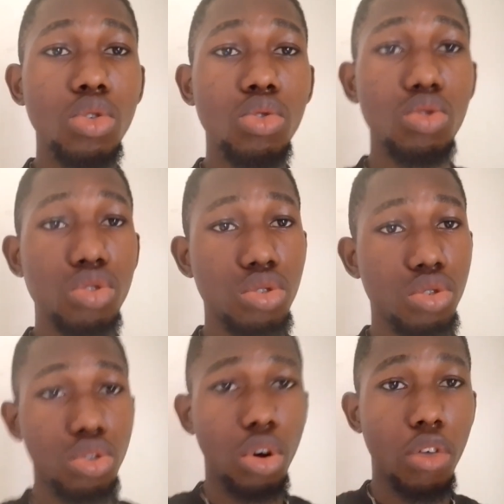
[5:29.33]
good
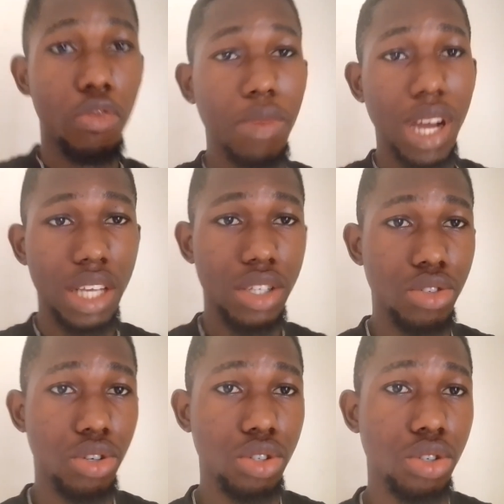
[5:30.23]
use of market
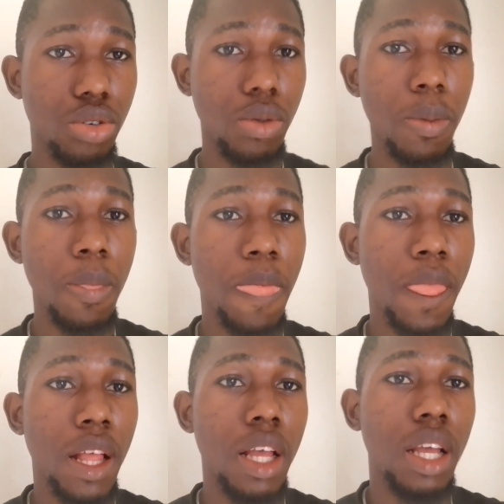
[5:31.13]
structure.
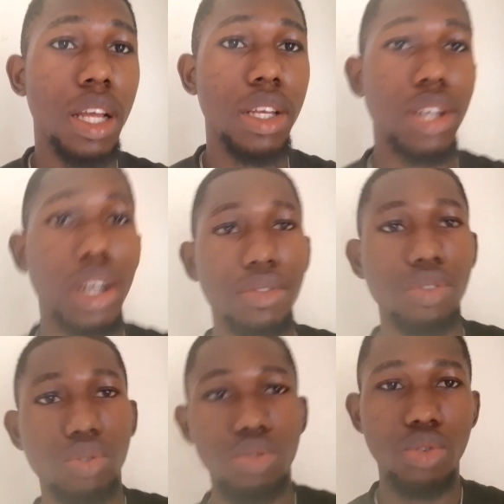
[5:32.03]
You have
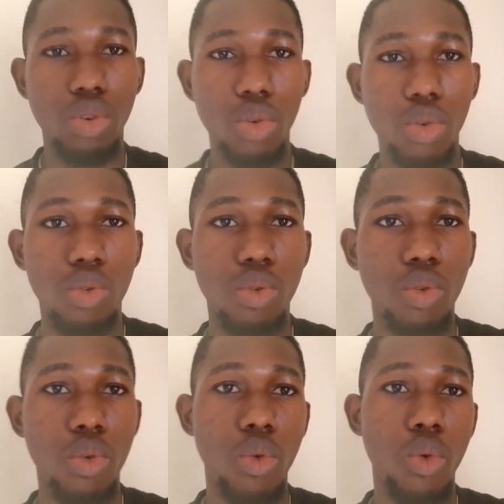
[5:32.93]
to know
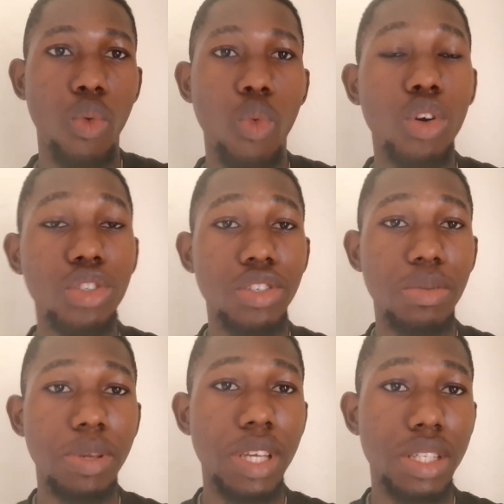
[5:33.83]
what
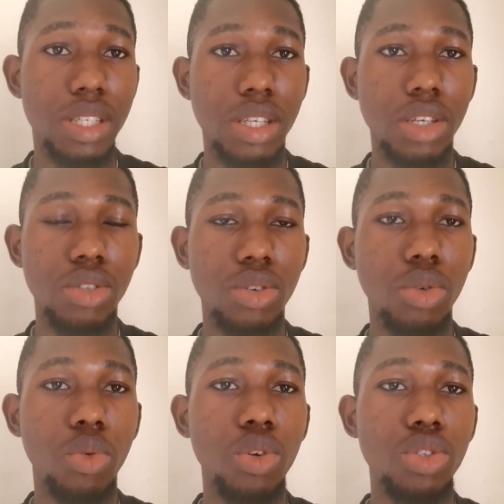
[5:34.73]
repeats. So
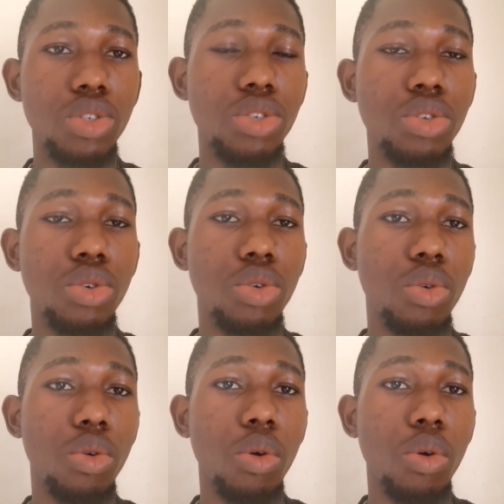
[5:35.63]
once you know